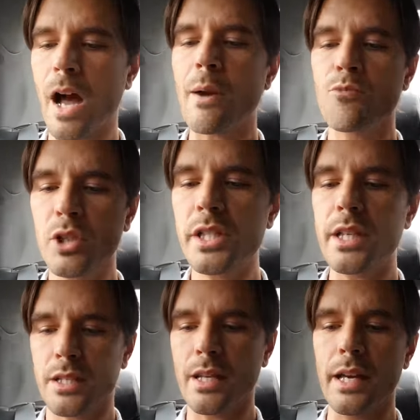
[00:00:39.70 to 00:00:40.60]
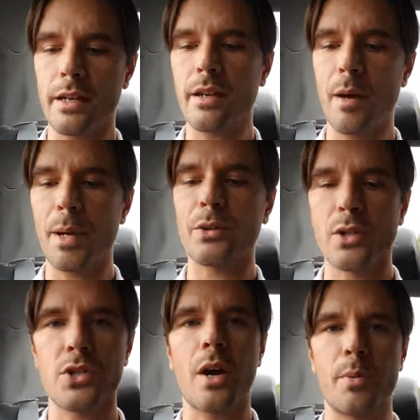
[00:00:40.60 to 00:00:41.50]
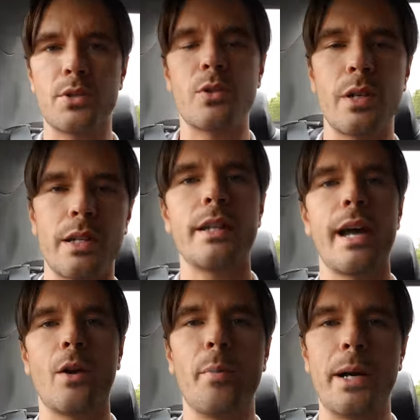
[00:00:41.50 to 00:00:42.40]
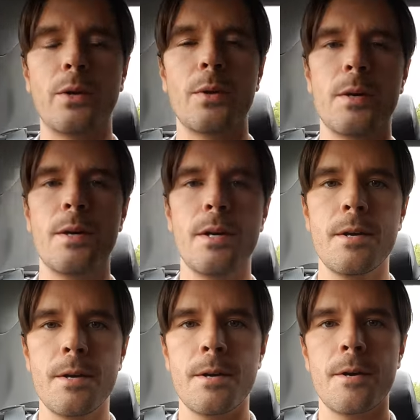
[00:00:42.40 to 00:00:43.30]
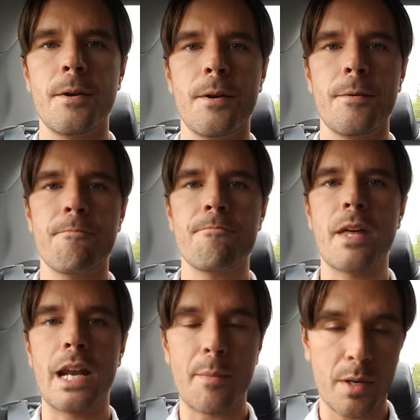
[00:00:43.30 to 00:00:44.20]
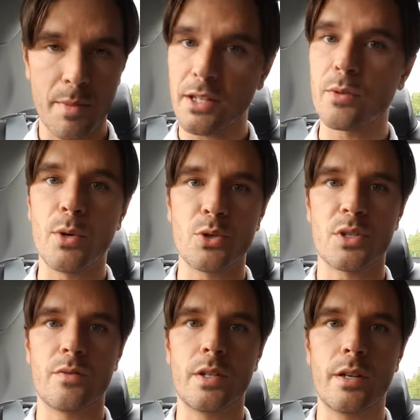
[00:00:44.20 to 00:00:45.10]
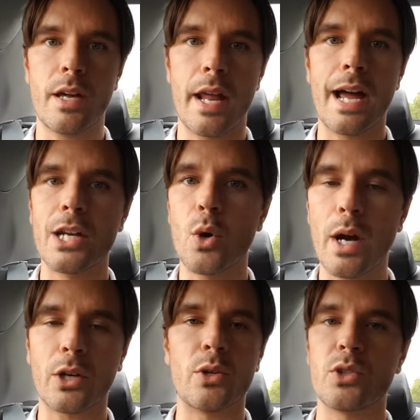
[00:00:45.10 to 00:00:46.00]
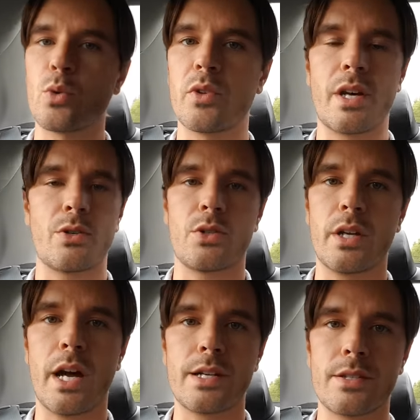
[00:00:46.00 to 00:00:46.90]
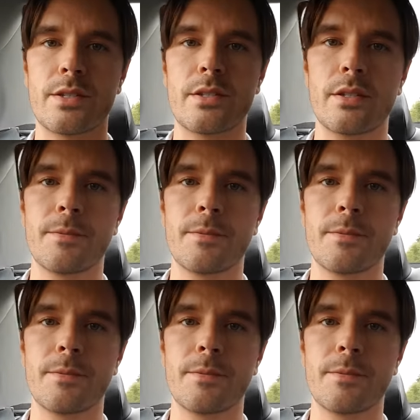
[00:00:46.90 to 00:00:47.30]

I'm really excited about this opportunity to help out. And I'm going to make the most of it. And I know I couldn't do without you guys.